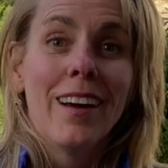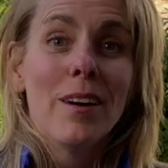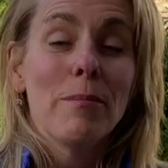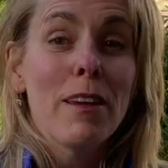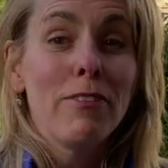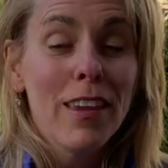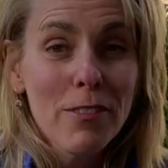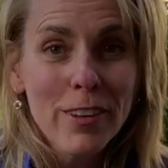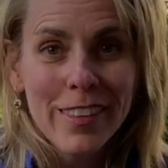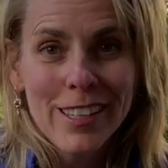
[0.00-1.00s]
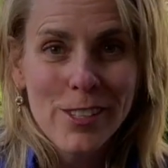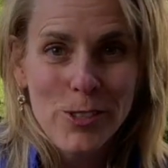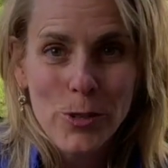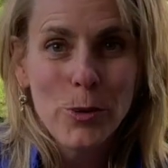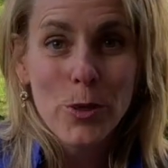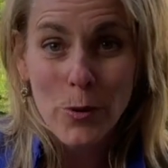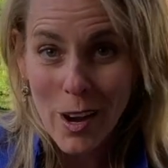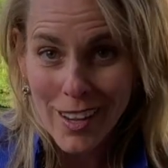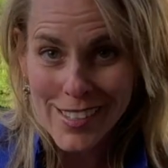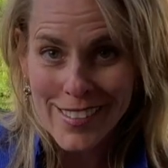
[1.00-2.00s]
My favorite thing to do with
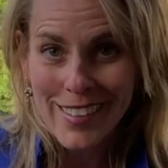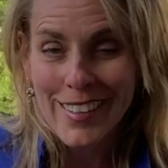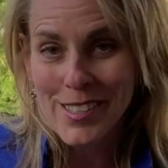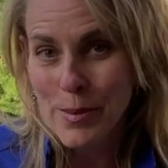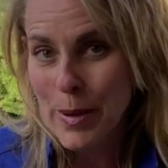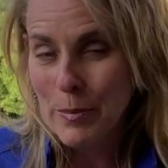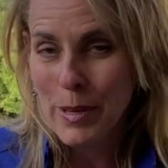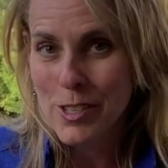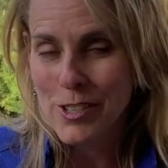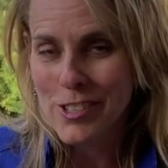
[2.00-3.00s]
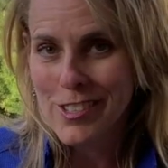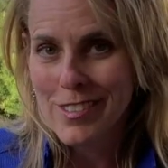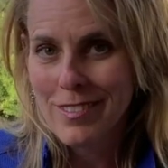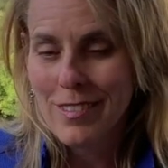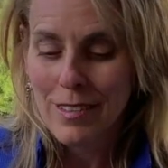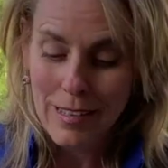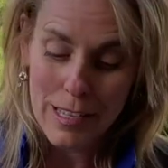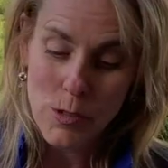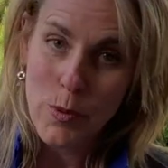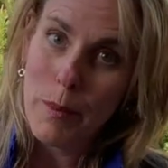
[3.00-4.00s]
rocks is to make pictures.
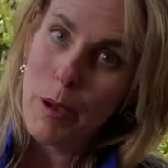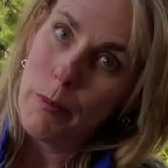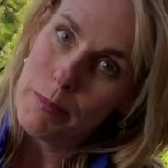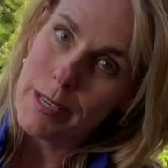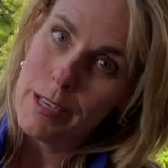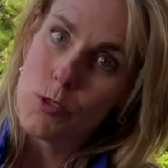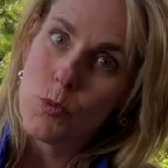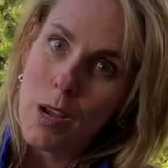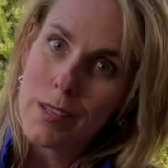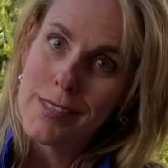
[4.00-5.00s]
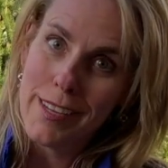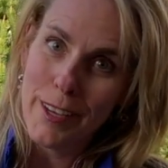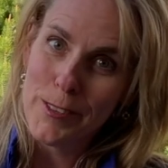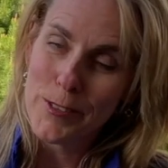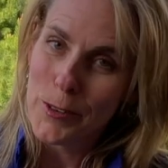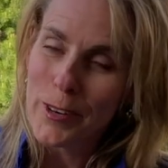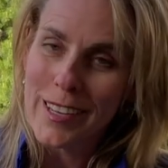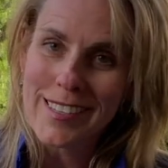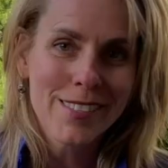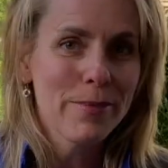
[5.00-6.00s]
That's why my website is Rocks Tell
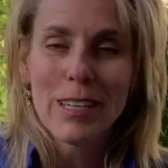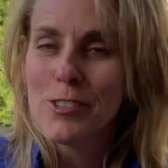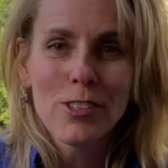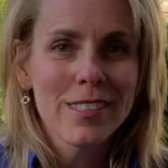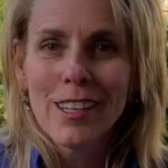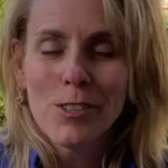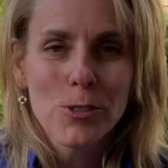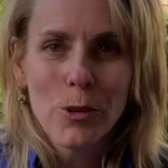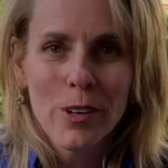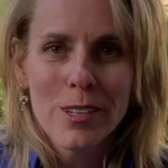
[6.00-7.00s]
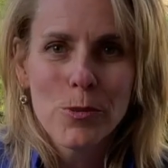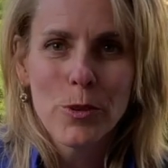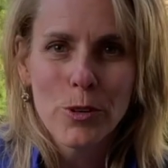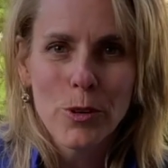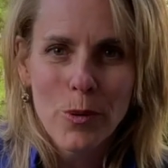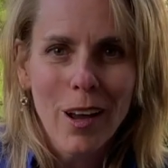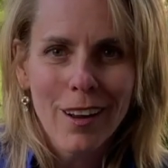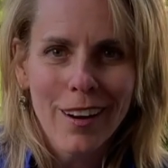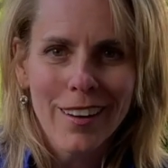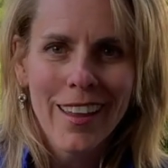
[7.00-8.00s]
Stories, because you can tell stories with your rock
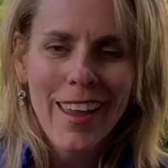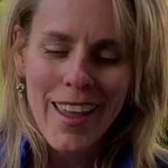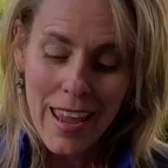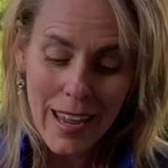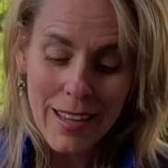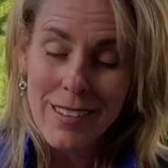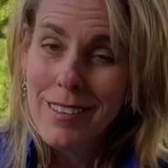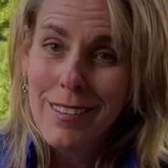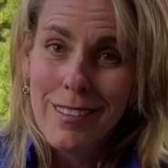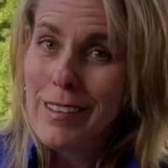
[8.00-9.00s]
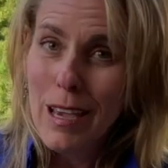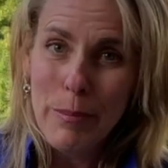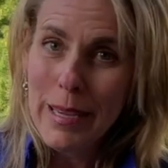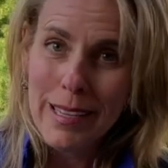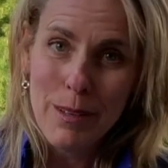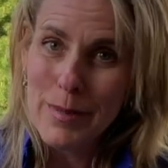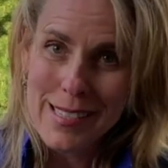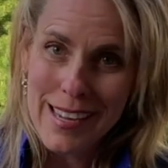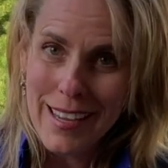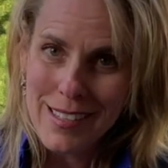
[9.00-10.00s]
art and you can't make any
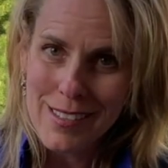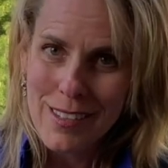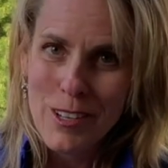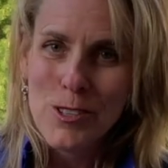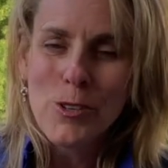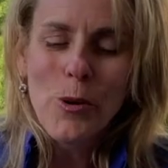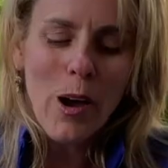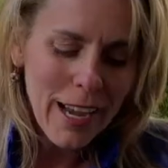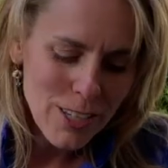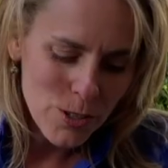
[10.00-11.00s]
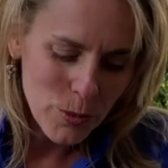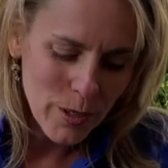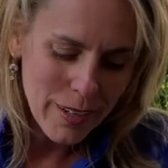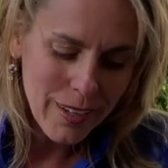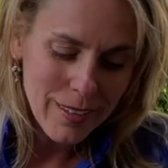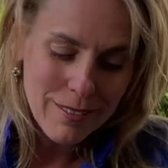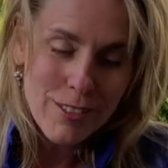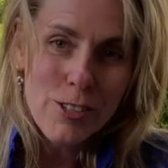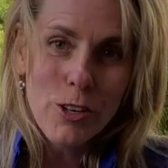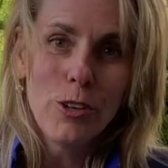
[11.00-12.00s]
mistakes. So I just want to
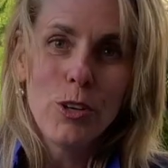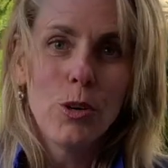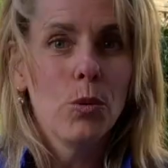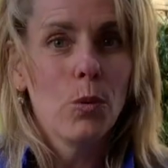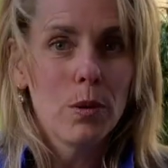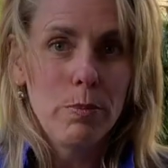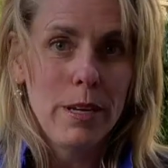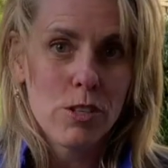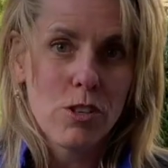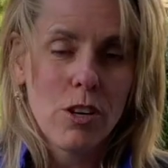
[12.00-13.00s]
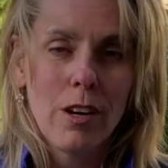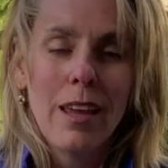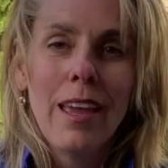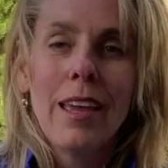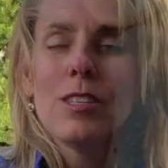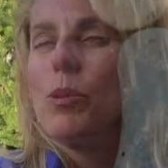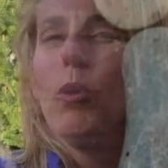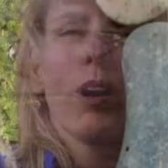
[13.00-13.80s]
show you one picture. It's a more